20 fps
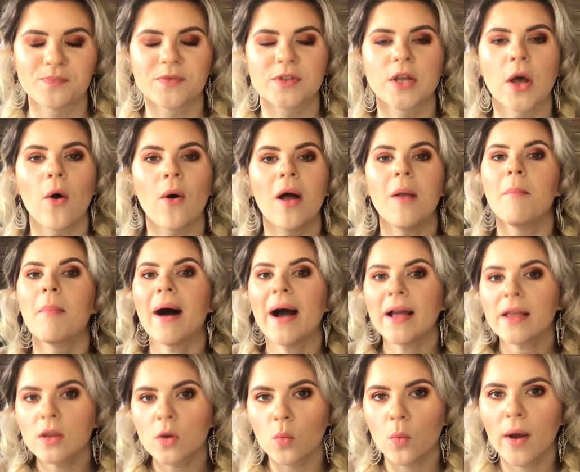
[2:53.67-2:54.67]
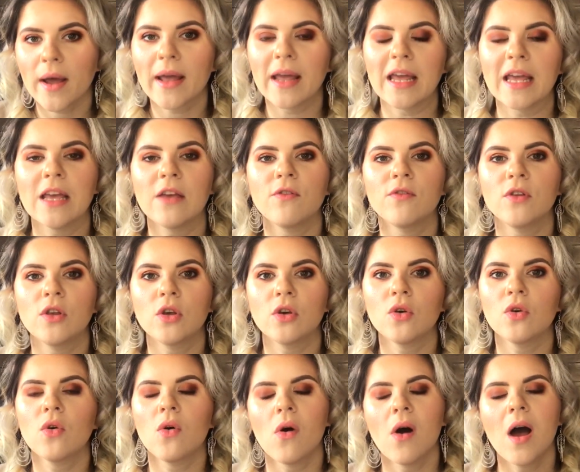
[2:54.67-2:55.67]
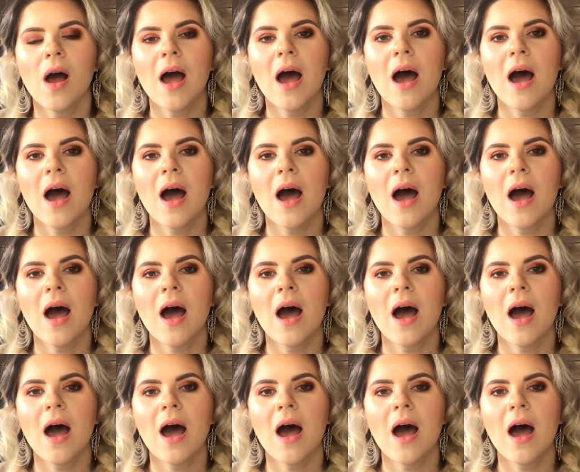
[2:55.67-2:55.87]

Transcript: So, and by the way, if you